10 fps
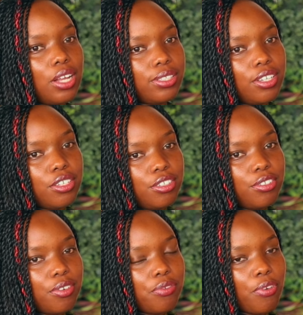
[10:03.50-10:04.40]
I'll tell
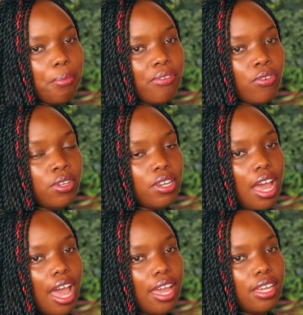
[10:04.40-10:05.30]
you, for my phone,
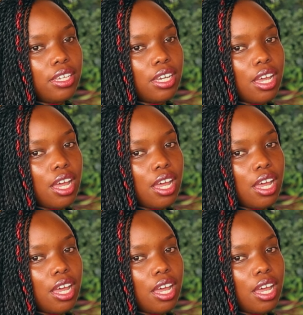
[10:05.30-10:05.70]
I